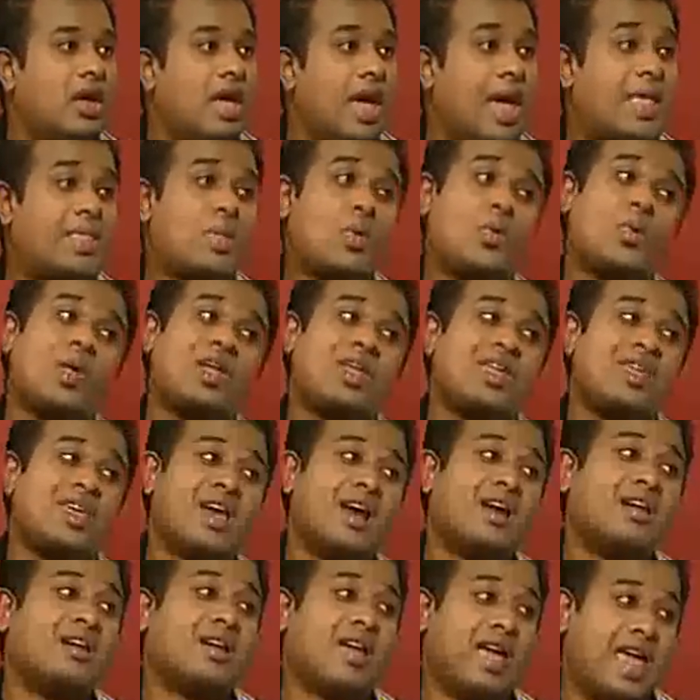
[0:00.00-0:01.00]
at a very
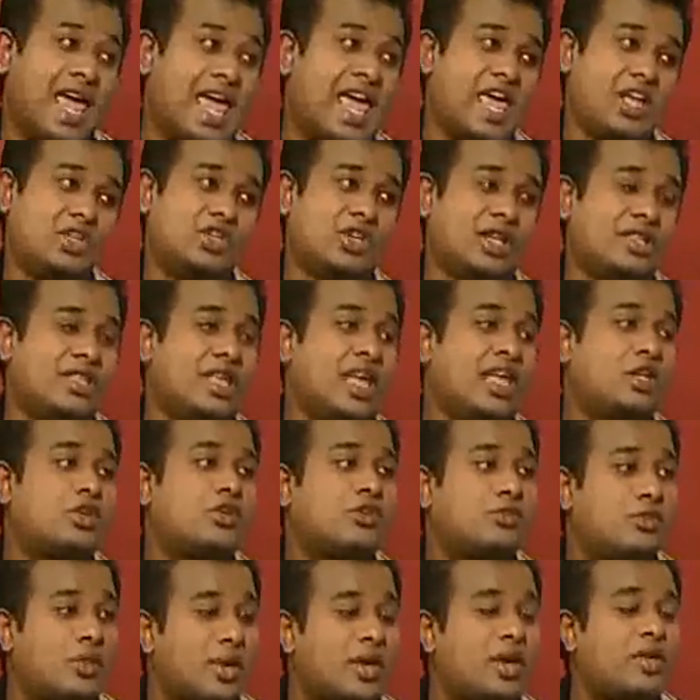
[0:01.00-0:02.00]
young age. At the age
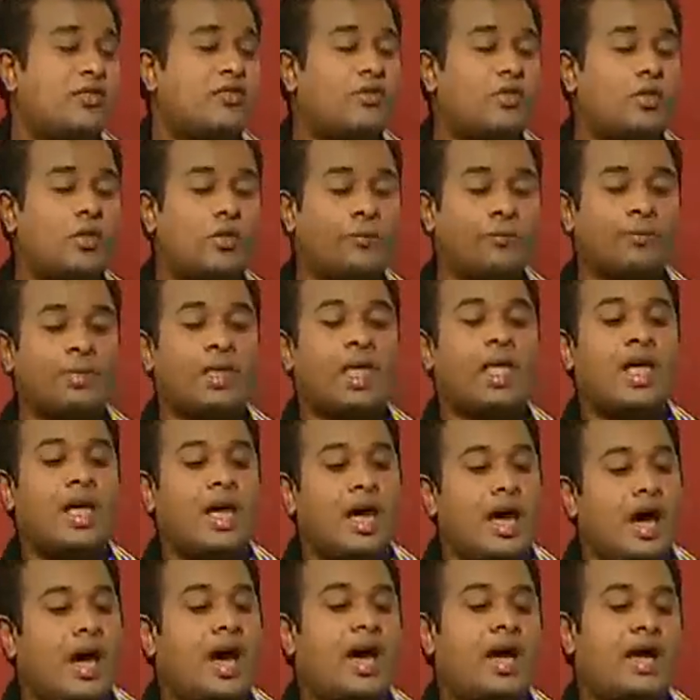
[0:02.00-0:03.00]
of 24,
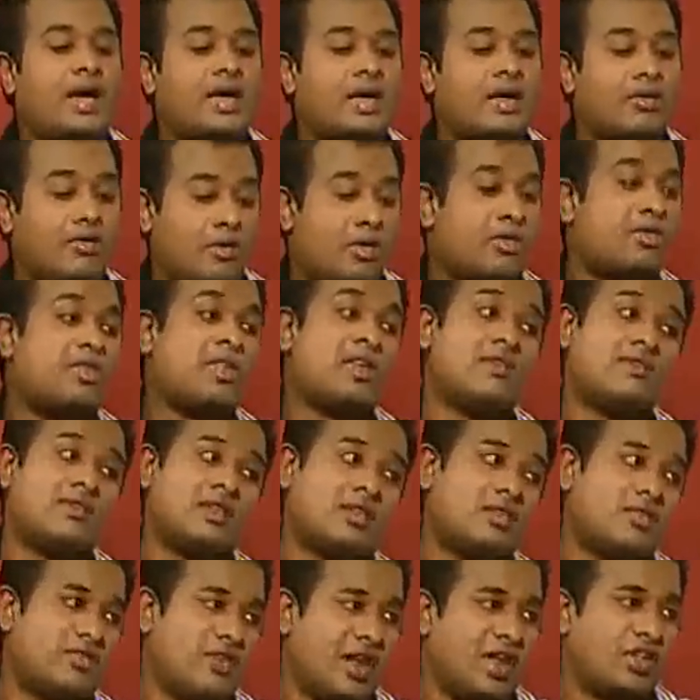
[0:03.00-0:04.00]
I received
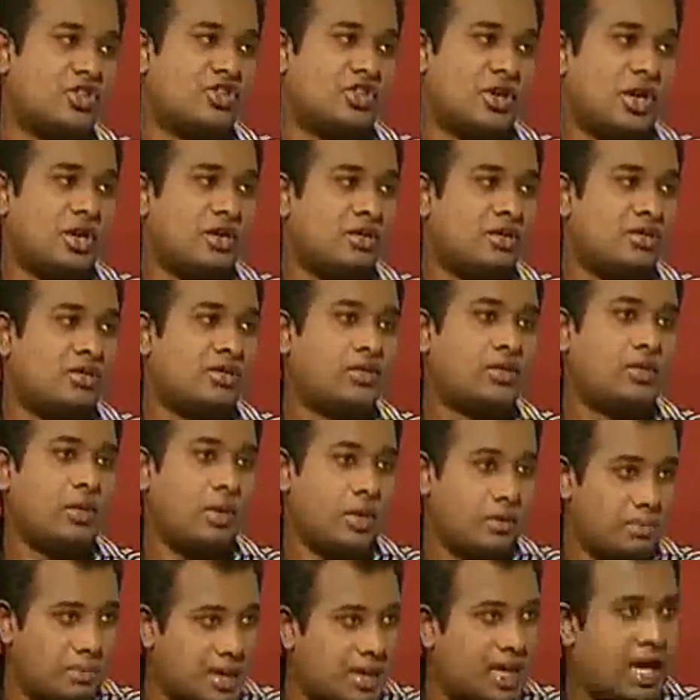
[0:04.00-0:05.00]
this franchise, so
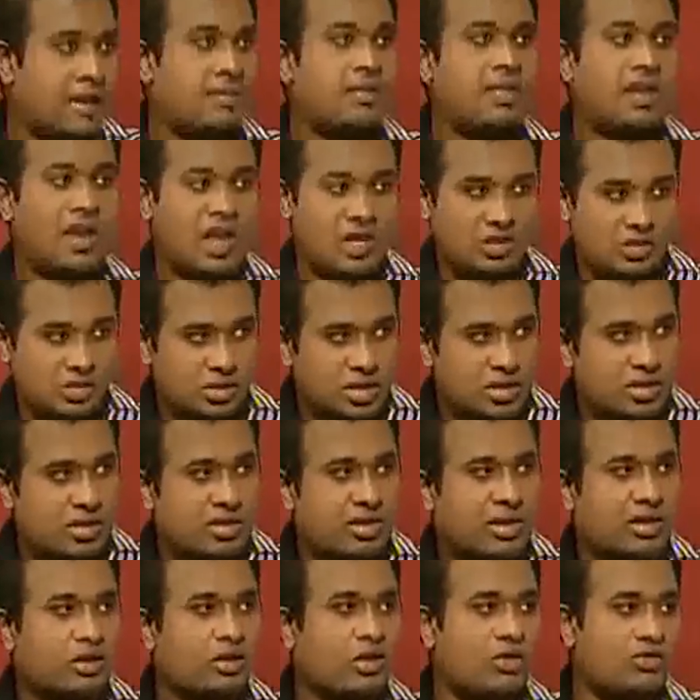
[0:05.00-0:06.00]
I became the national
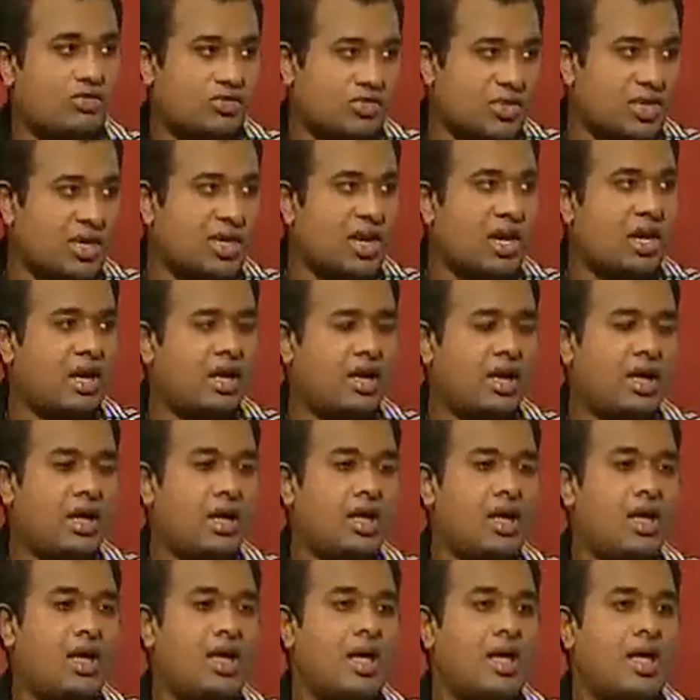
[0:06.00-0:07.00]
director of Sri Lanka.
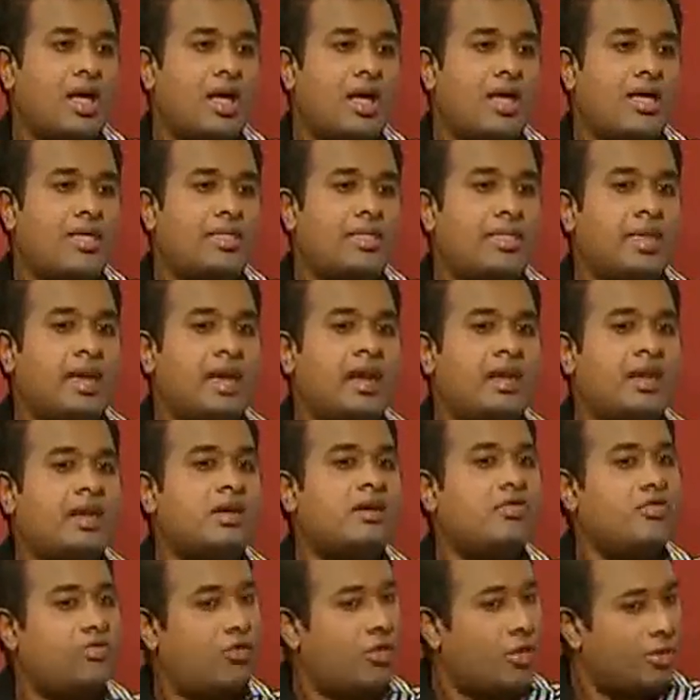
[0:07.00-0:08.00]

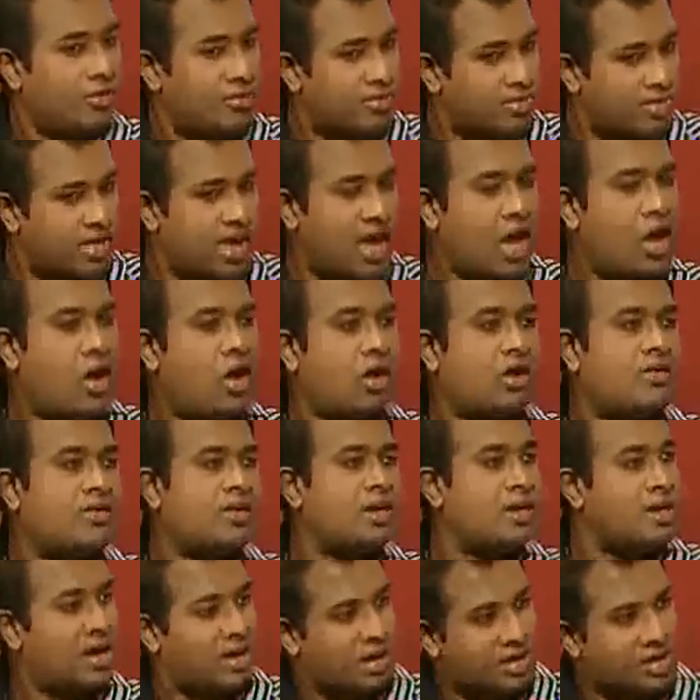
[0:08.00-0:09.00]
Then from there
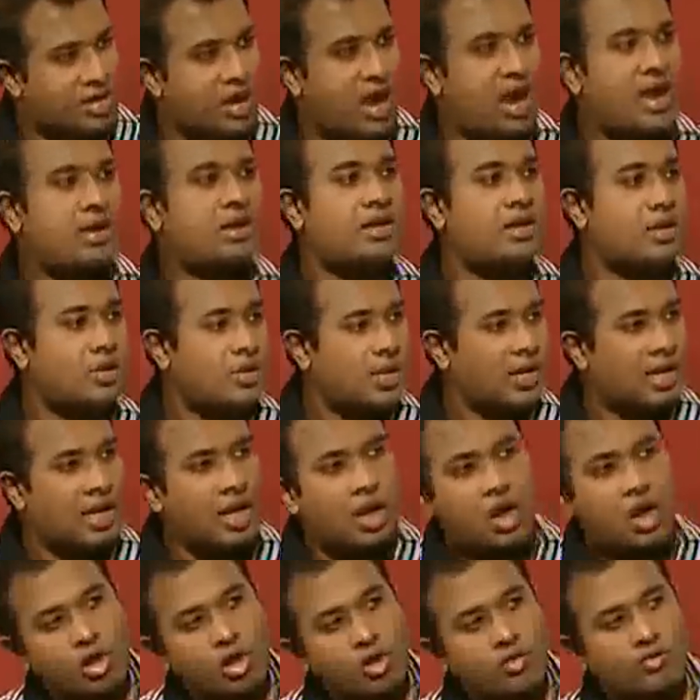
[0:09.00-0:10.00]
onwards, I started doing
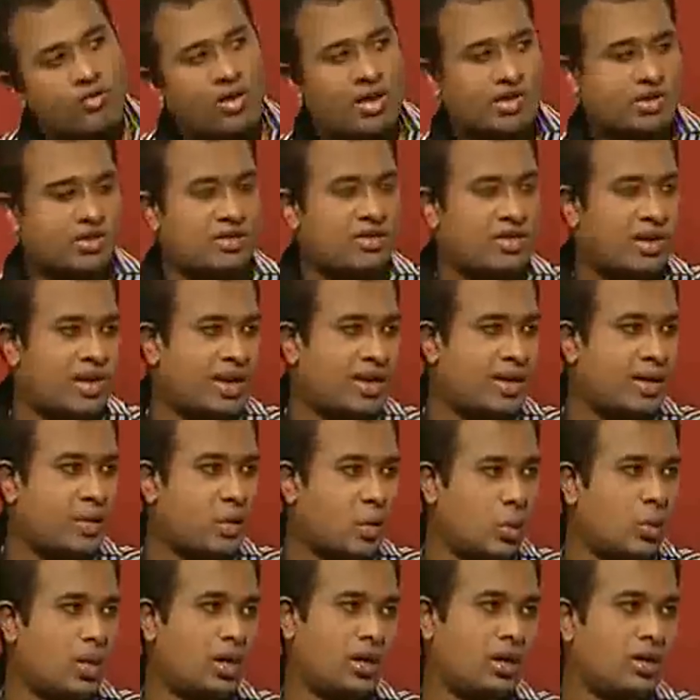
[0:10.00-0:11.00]
of fashion-related
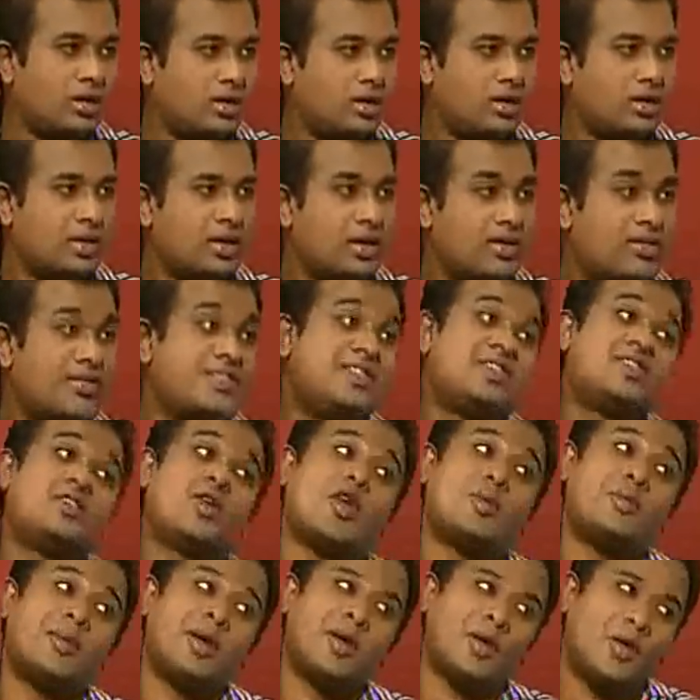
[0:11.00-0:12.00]
work, which is
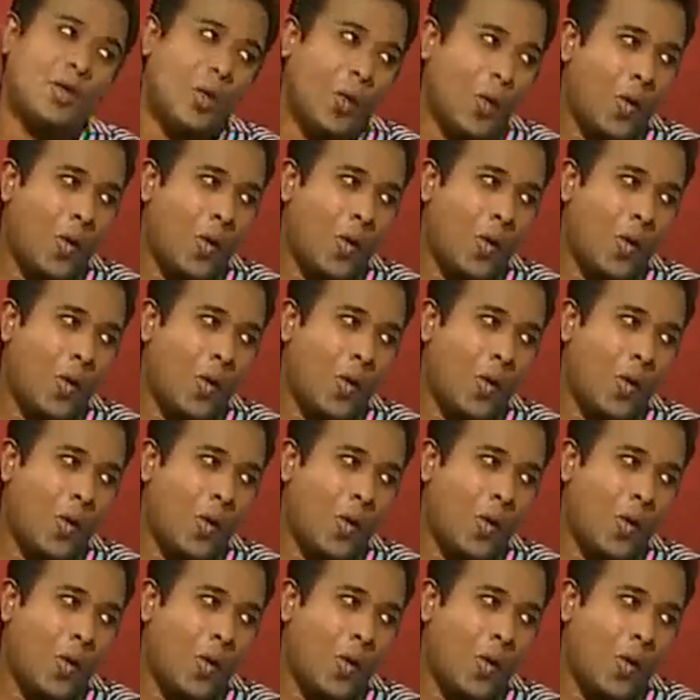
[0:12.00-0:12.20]
not my